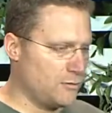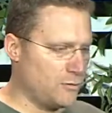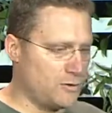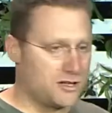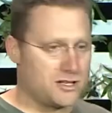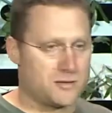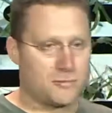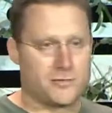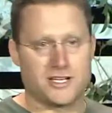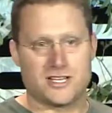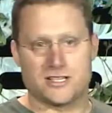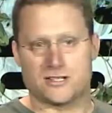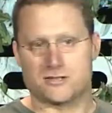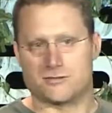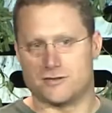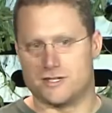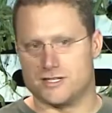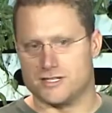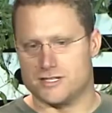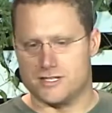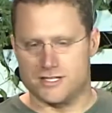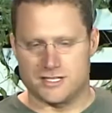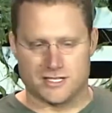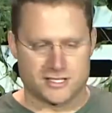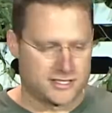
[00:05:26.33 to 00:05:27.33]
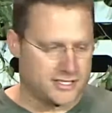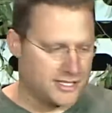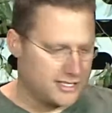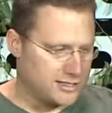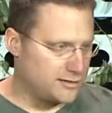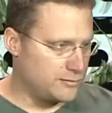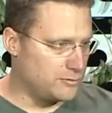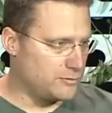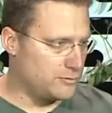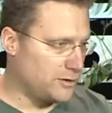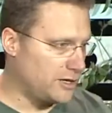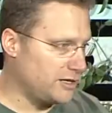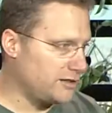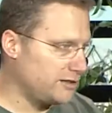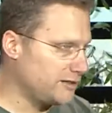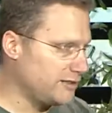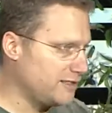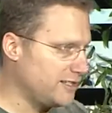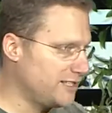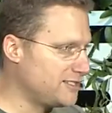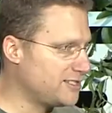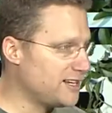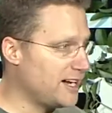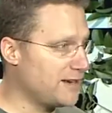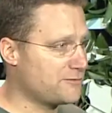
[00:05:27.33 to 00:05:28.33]
One of the biggest reasons is that, well,
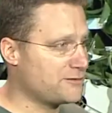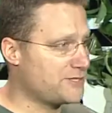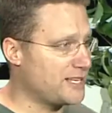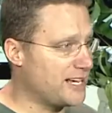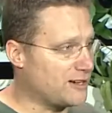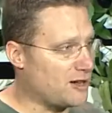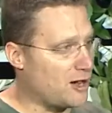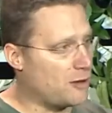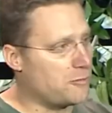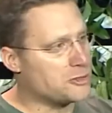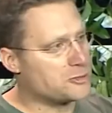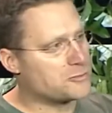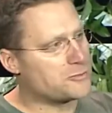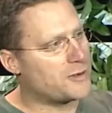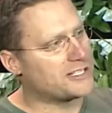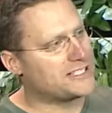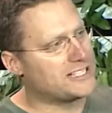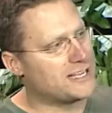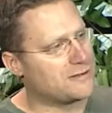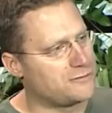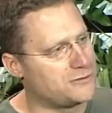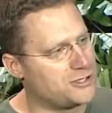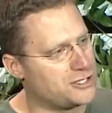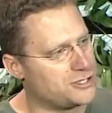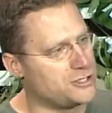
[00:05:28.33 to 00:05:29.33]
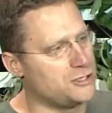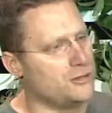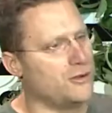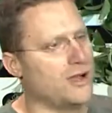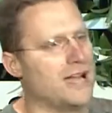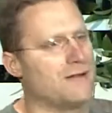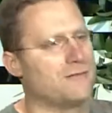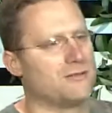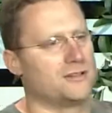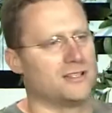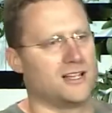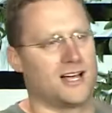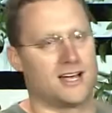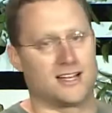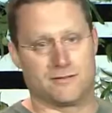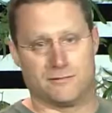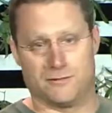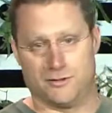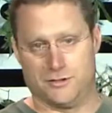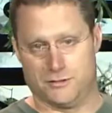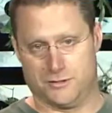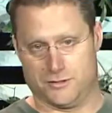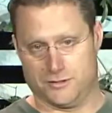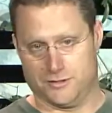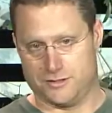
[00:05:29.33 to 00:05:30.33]
in tough tech, almost by definition, you have a lot of
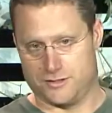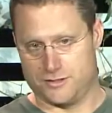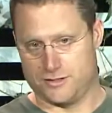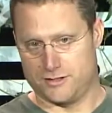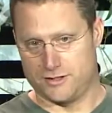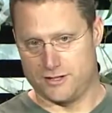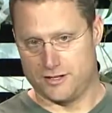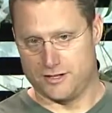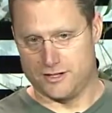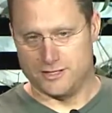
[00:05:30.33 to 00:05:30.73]
users.